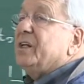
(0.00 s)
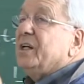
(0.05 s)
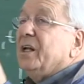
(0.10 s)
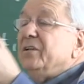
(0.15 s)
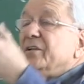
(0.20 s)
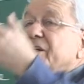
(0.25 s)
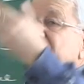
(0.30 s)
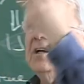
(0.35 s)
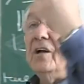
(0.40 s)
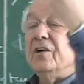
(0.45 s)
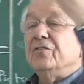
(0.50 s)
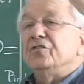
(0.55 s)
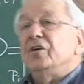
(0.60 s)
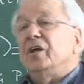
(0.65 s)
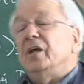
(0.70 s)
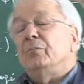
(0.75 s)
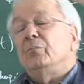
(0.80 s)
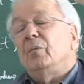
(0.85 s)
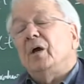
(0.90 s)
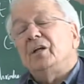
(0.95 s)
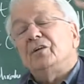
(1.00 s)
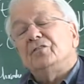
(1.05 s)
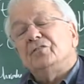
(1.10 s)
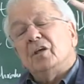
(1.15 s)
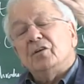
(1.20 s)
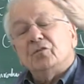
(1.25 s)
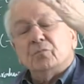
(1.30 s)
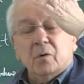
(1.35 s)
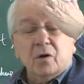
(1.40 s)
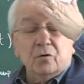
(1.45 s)
kinetic energy, minus
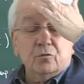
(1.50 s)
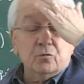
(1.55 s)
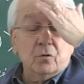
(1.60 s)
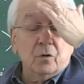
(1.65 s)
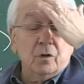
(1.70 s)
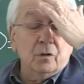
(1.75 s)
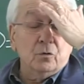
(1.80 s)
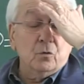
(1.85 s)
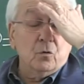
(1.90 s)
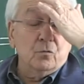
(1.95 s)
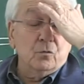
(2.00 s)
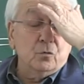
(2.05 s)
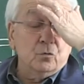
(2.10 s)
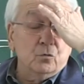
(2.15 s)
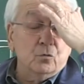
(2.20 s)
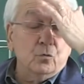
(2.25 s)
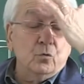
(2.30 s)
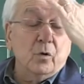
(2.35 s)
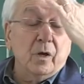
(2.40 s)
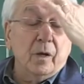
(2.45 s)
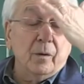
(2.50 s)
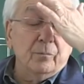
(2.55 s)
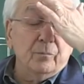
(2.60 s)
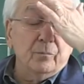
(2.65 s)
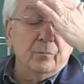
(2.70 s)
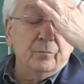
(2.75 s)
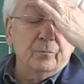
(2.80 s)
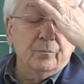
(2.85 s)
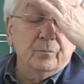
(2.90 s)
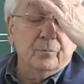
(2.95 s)
h bar squared over
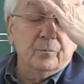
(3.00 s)
2m,